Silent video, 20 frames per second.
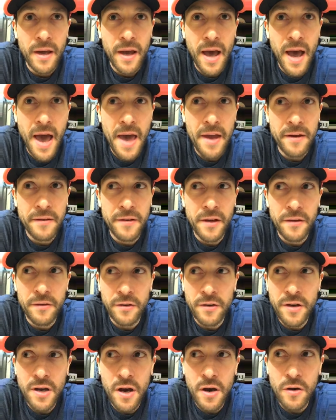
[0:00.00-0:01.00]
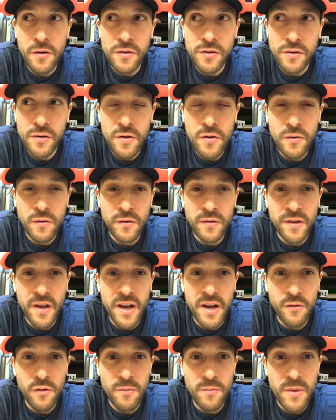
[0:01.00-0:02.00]
I had another coach who
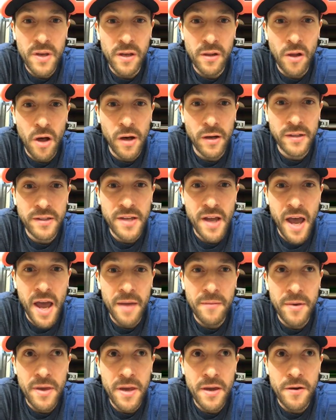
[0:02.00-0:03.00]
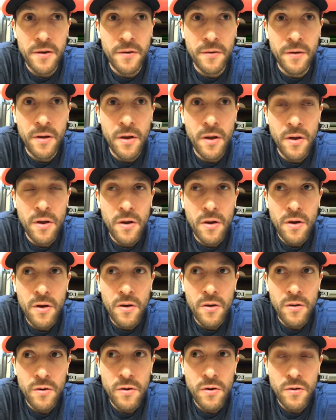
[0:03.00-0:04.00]
studied with me a long time here
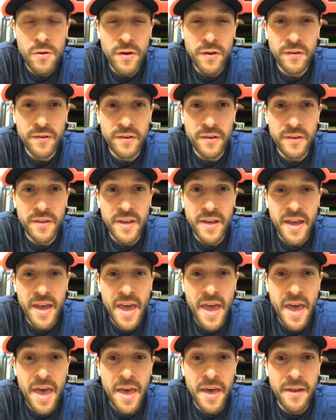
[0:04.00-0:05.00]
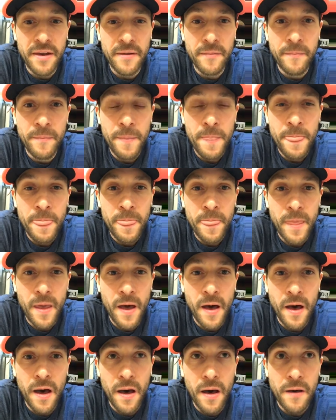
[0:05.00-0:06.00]
who is the head
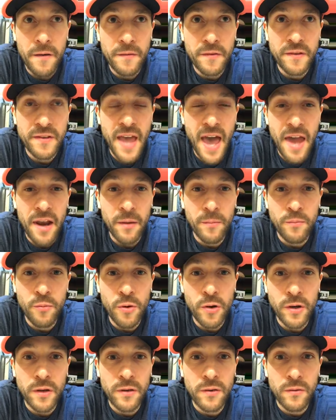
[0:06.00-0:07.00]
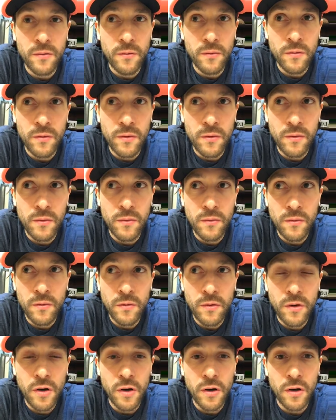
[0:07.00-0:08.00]
of Saddlebrook
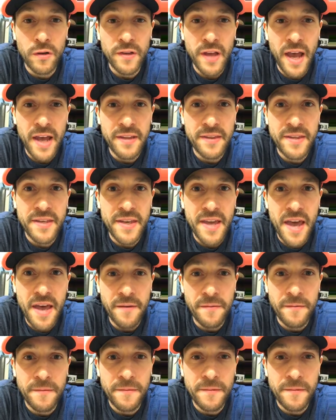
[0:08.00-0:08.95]
Girls ITF.